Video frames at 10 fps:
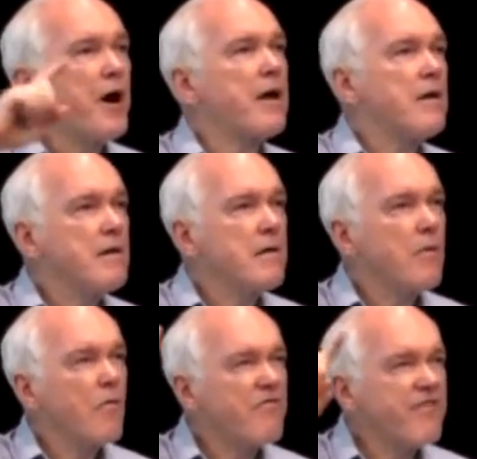but
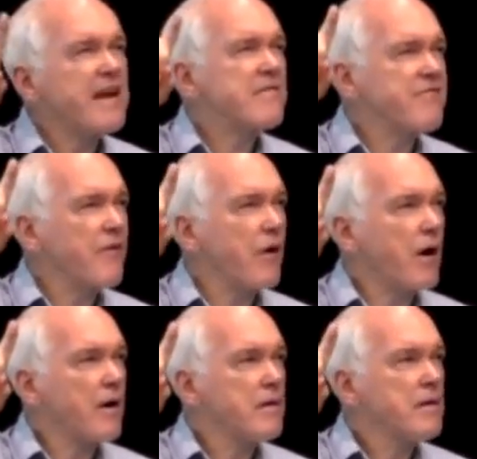fatal
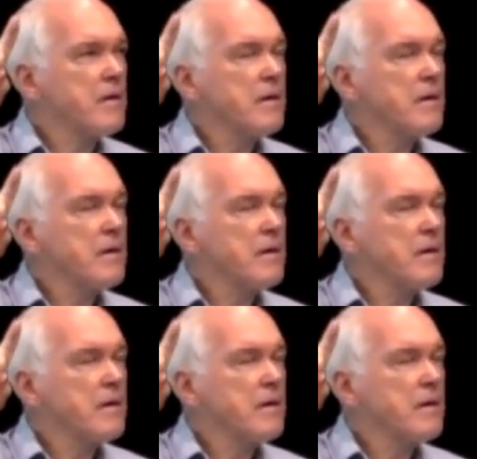flaw.